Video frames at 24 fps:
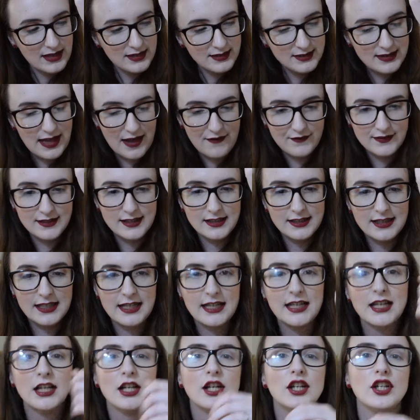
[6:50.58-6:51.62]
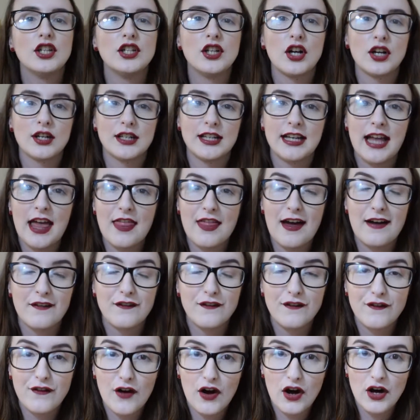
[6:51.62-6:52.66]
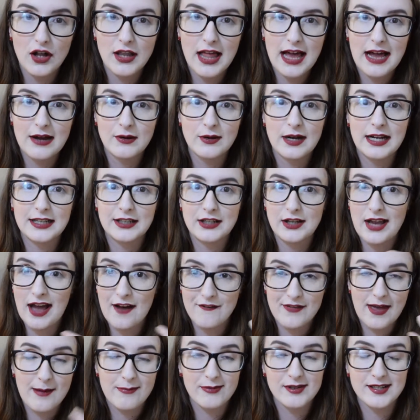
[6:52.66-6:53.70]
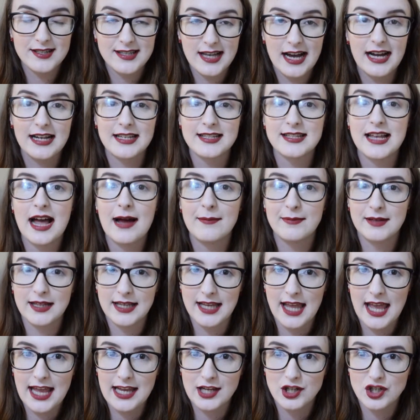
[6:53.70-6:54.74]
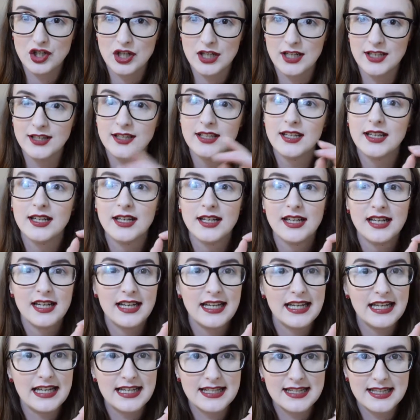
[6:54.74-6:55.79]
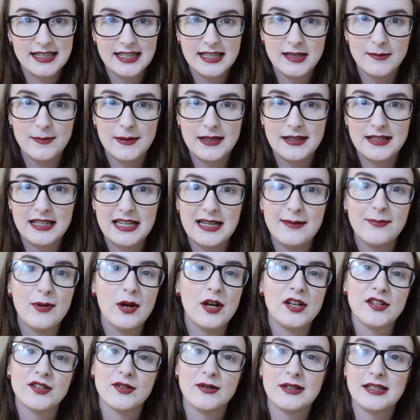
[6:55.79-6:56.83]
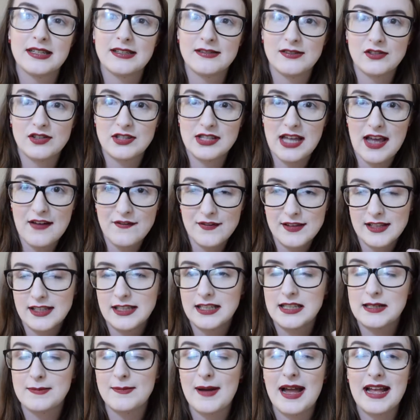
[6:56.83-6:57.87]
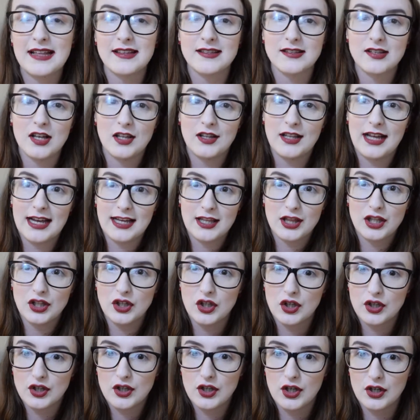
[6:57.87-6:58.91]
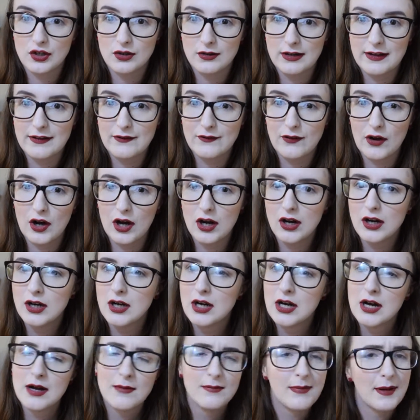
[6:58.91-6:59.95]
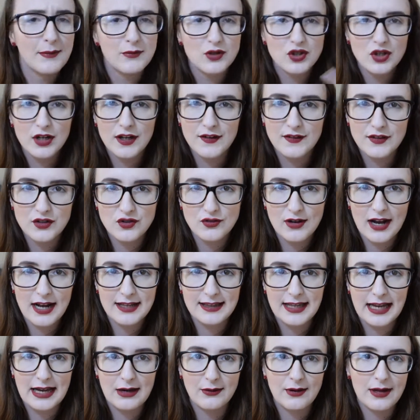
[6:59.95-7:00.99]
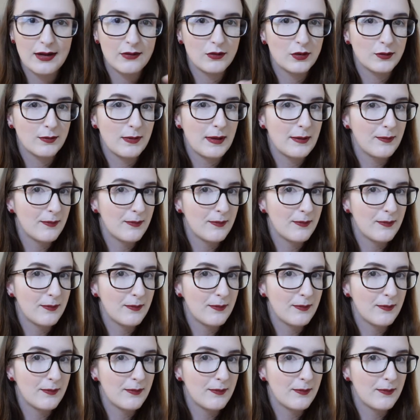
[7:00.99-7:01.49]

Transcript: definitely. You're not going to get that fallout and you have that precise application. It's a little bit deeper, so it definitely depends on like the look you're going for. But I'm sure if it dried out, it would be